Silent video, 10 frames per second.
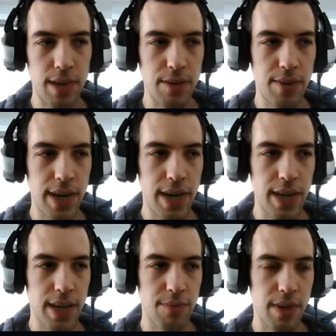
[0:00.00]
rate,
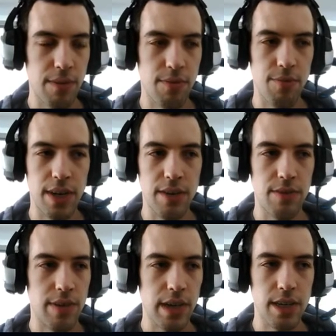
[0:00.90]
and we have the window
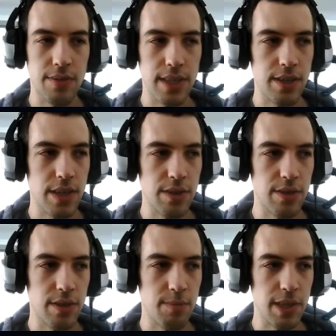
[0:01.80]
function that's going
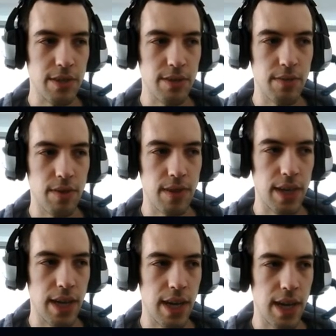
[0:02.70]
to be used for the
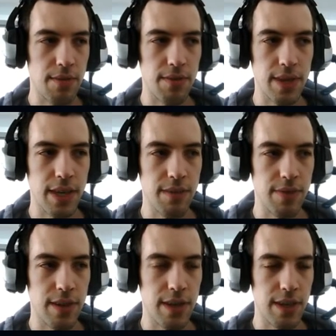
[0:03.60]
FFT and
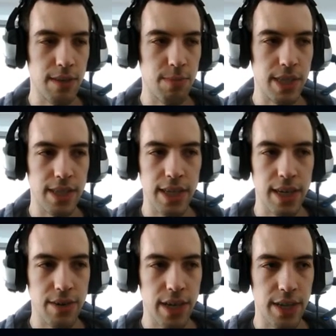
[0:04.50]
the PSD
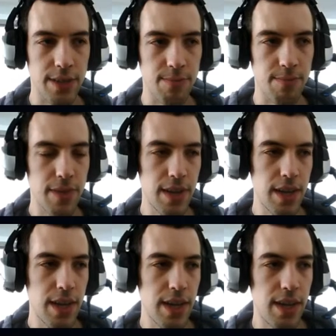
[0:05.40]
calculation.
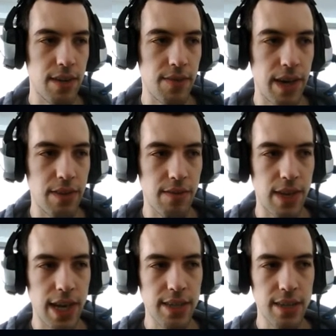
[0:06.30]
Then in the
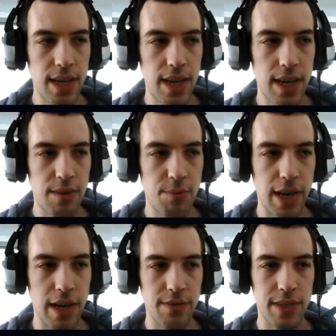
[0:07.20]
next line, we
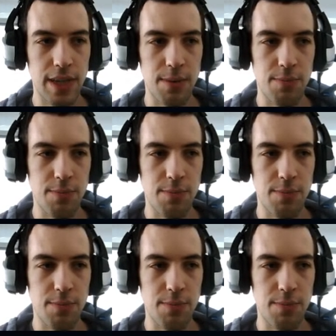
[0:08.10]
have some